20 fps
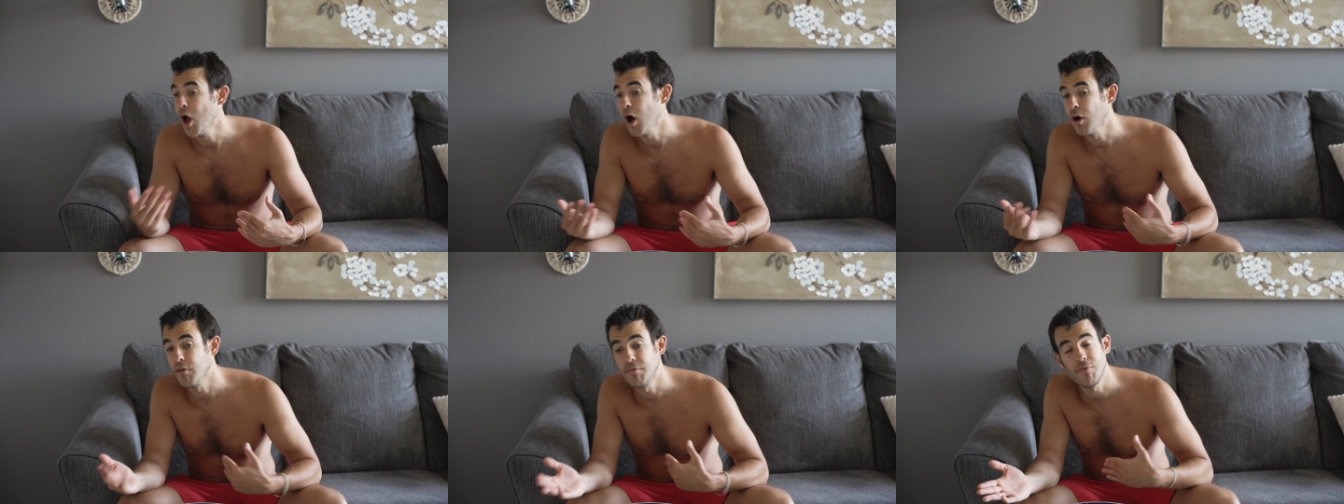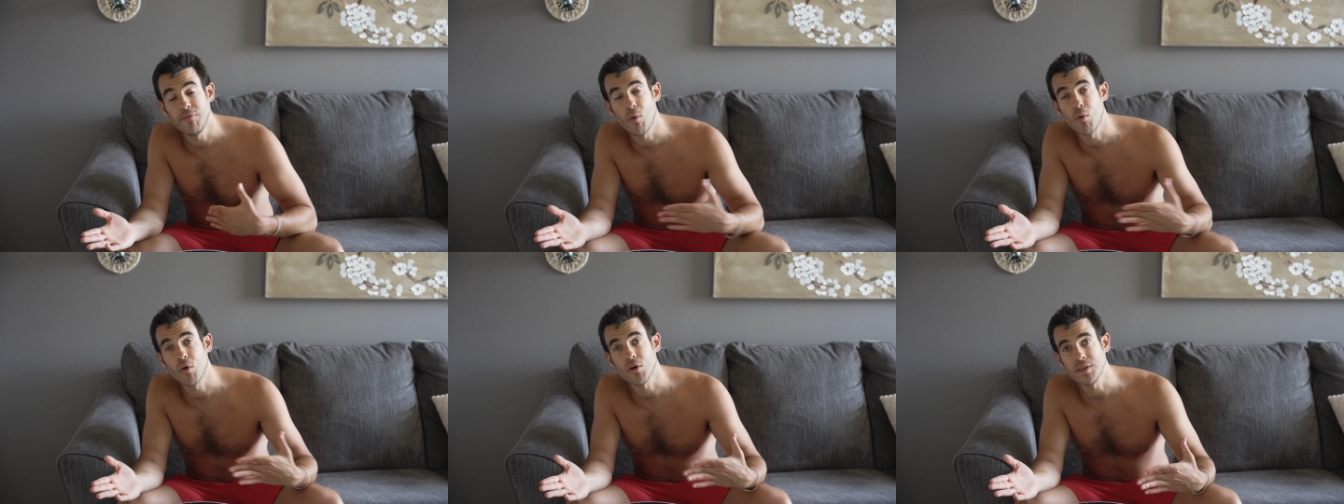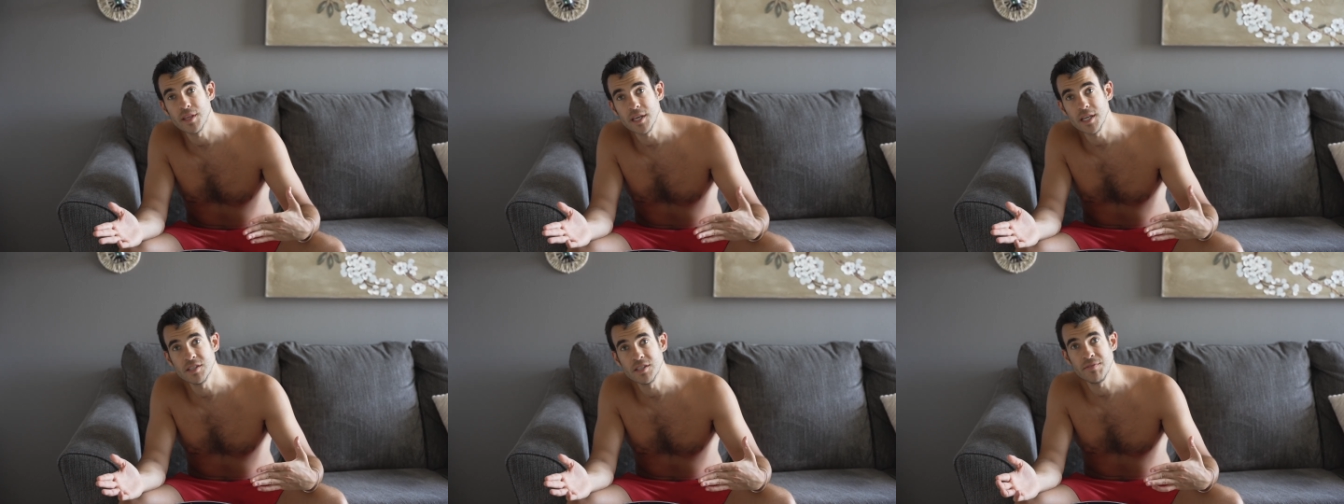afford
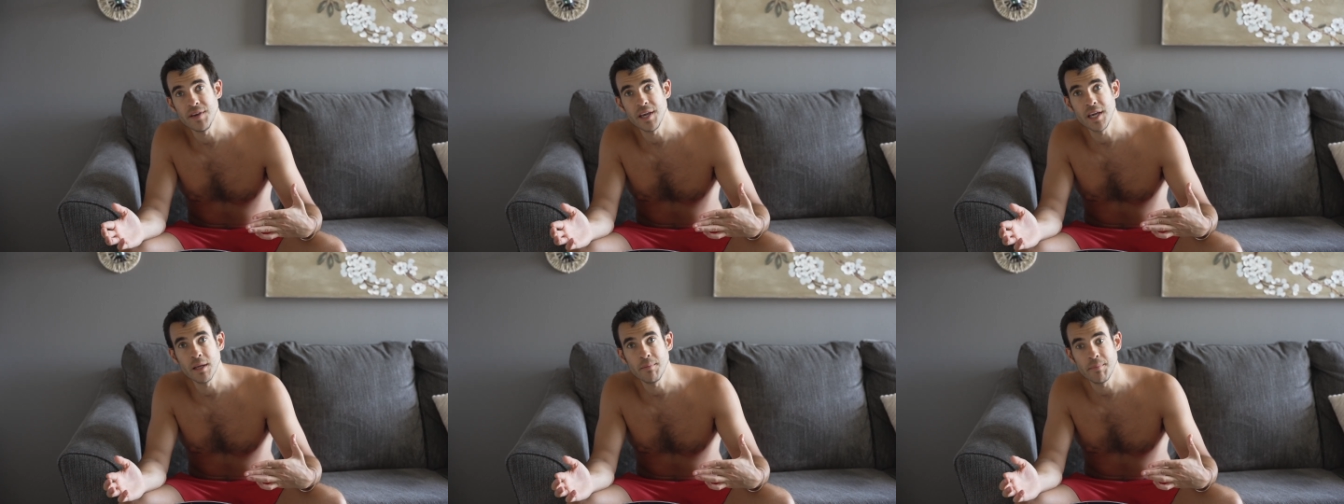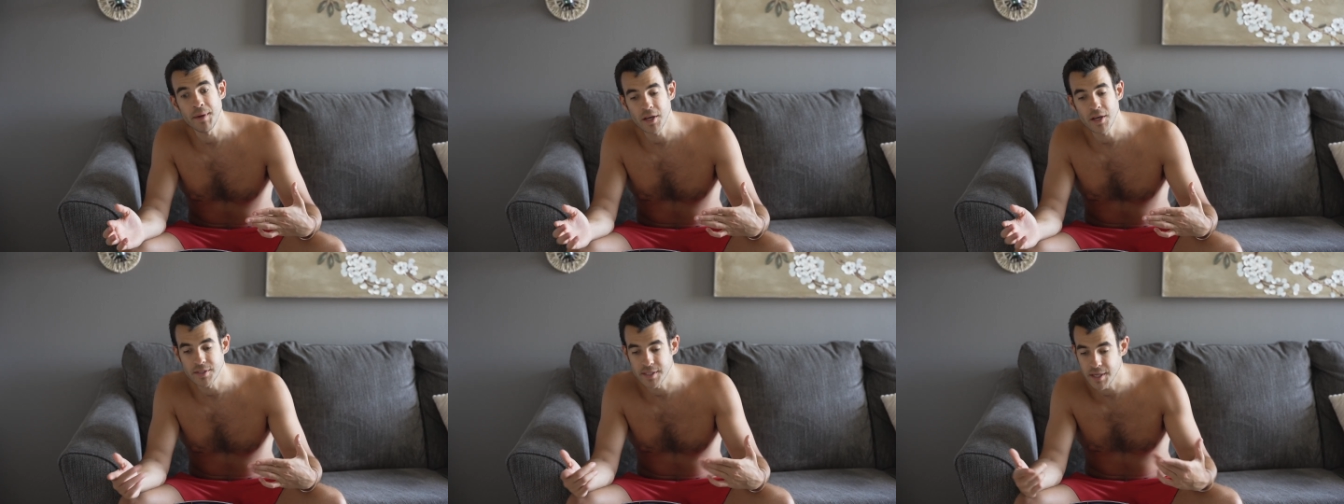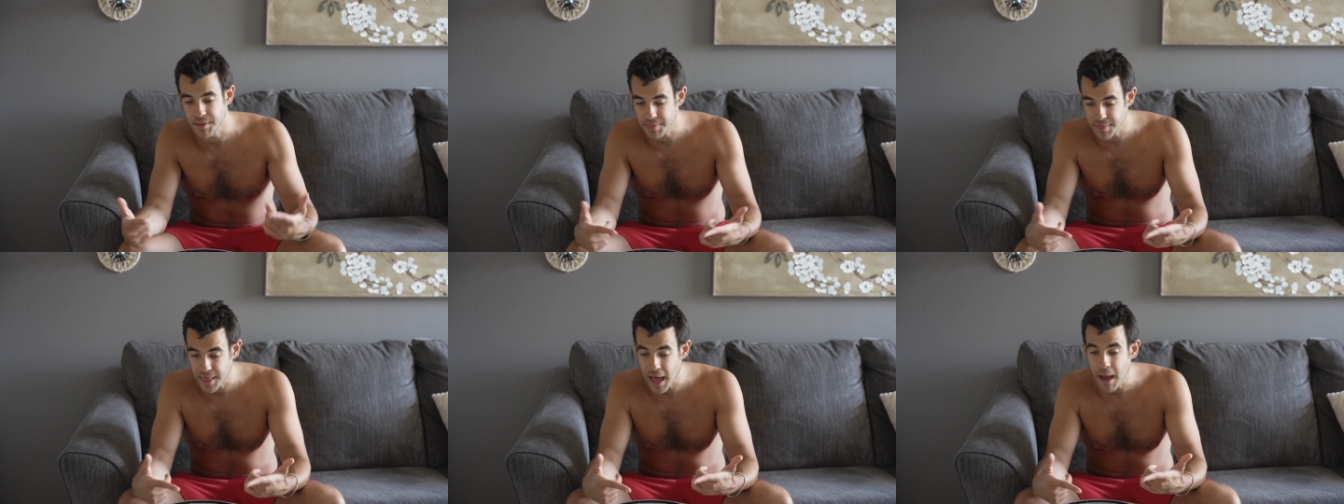these vegan meals.
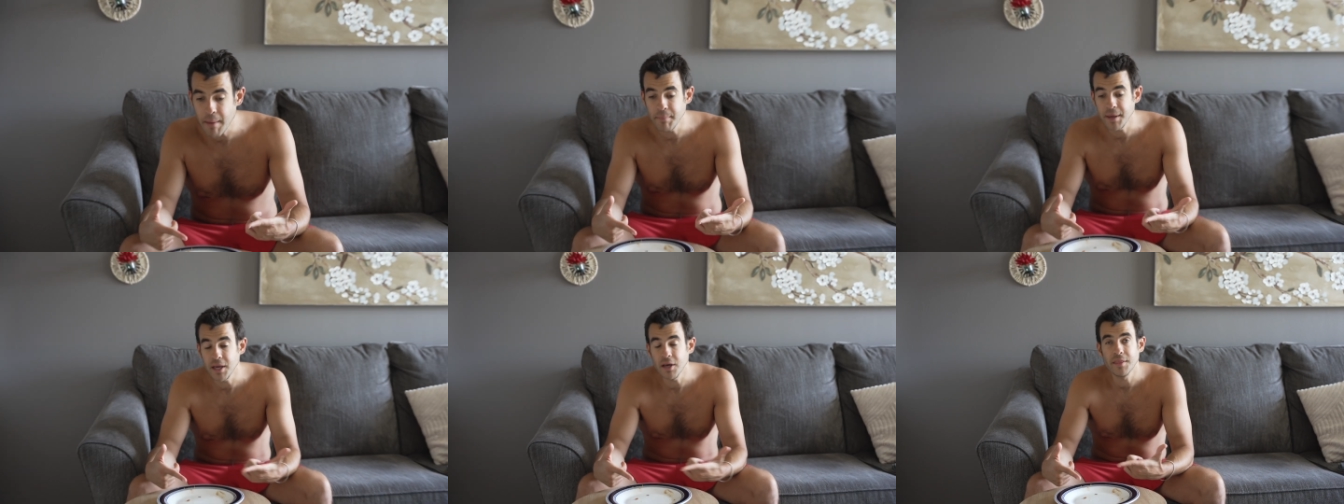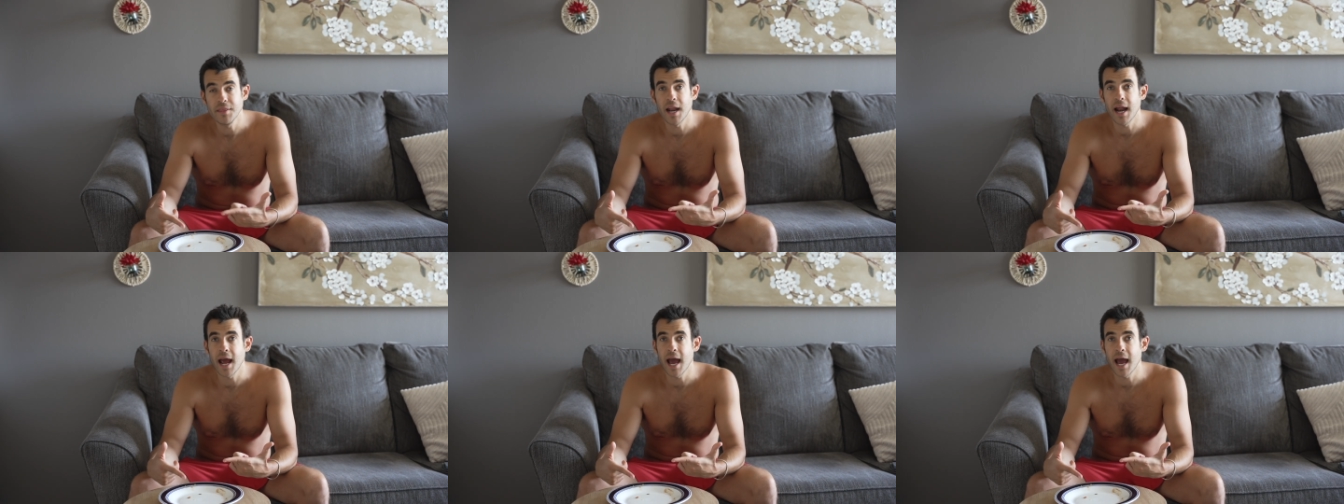And that meal that I